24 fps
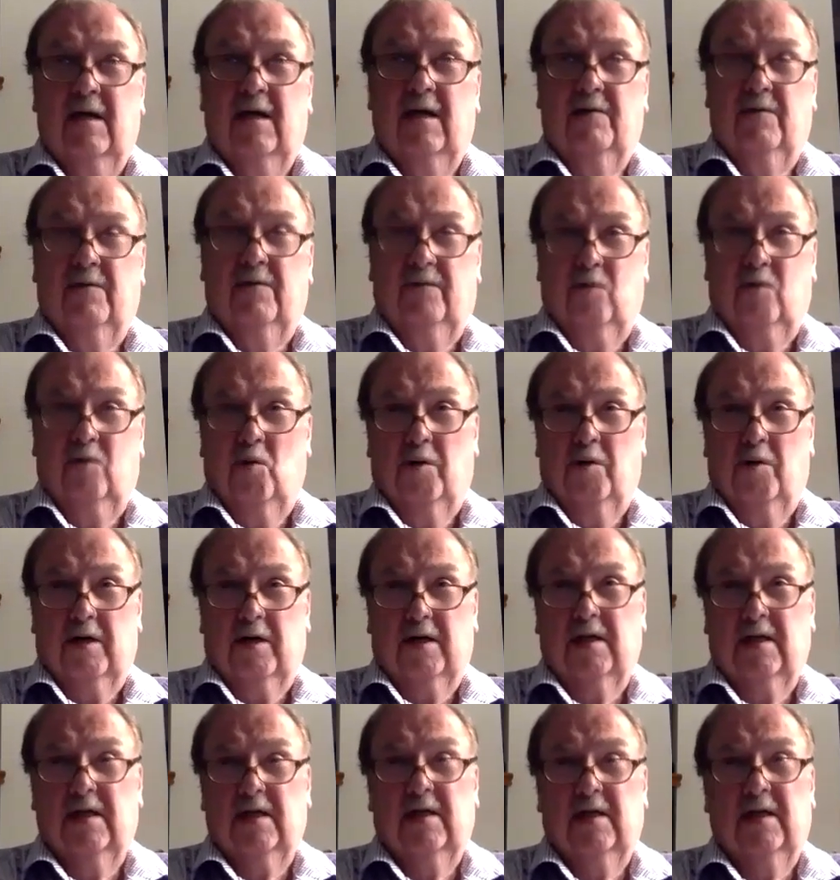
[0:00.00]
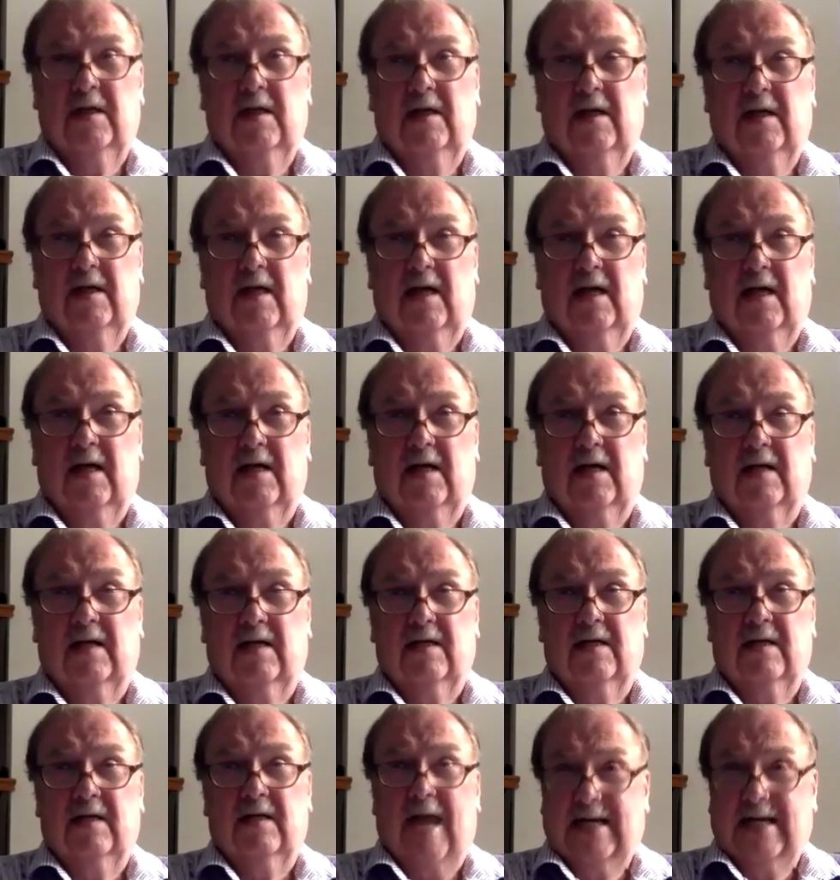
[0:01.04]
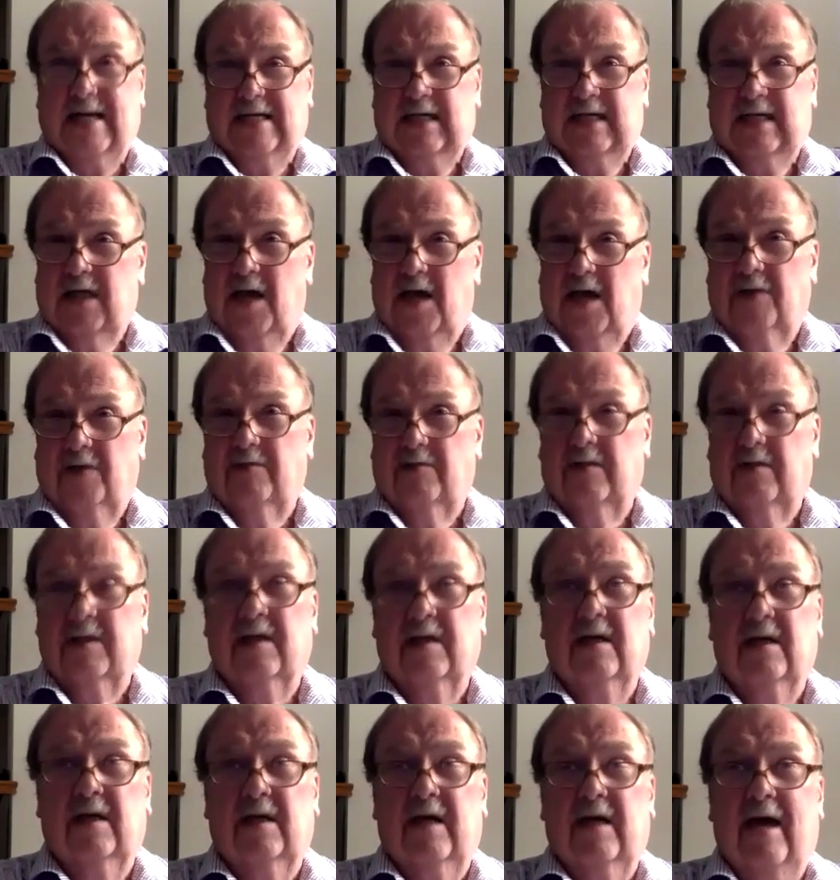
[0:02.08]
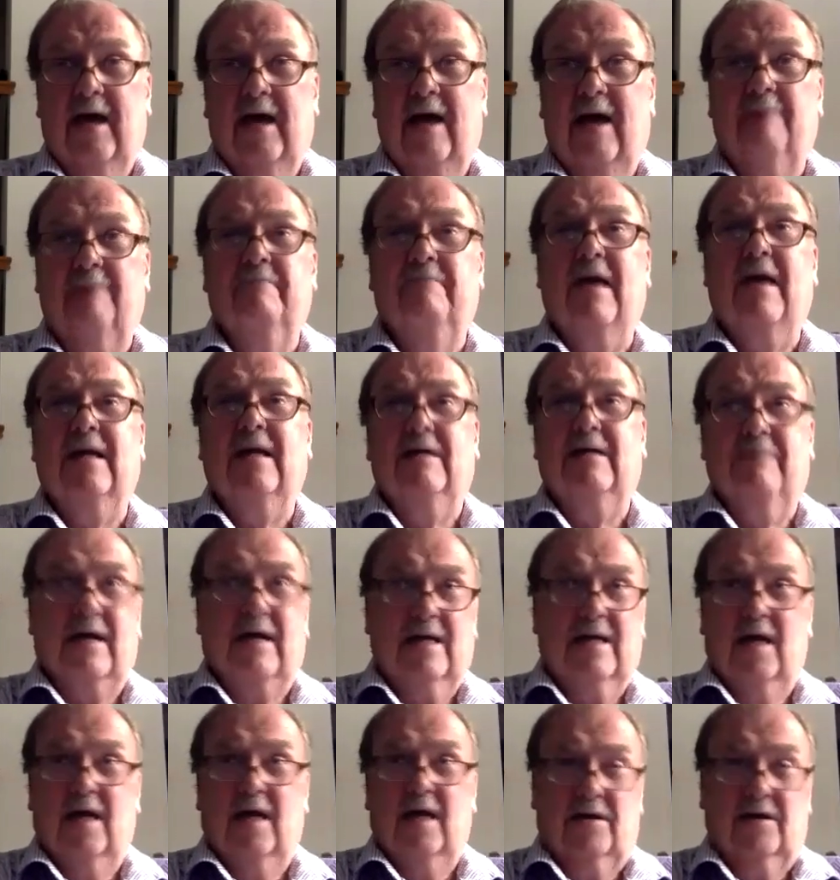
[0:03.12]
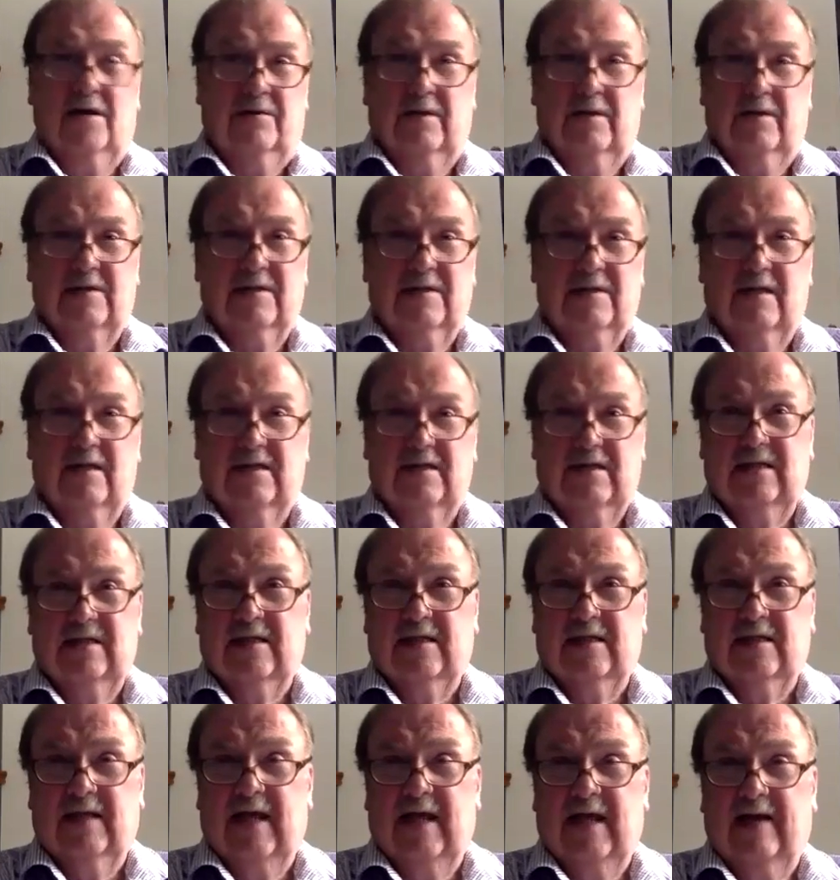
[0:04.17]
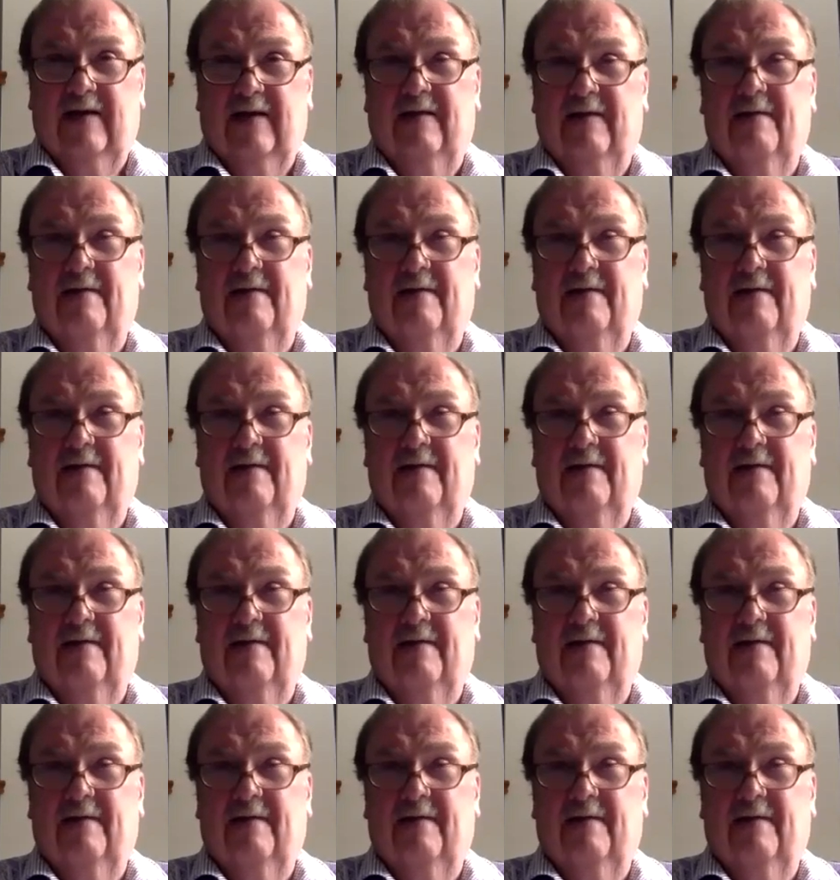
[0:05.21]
before 1900, and many, many hundreds since then.